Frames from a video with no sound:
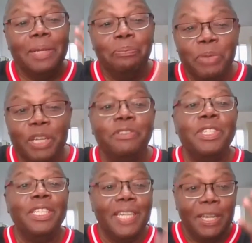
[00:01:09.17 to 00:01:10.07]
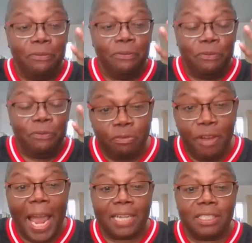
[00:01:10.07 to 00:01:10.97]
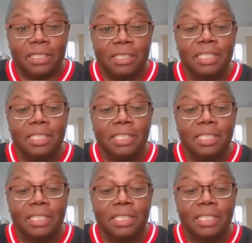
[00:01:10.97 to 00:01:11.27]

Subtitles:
myths versus facts.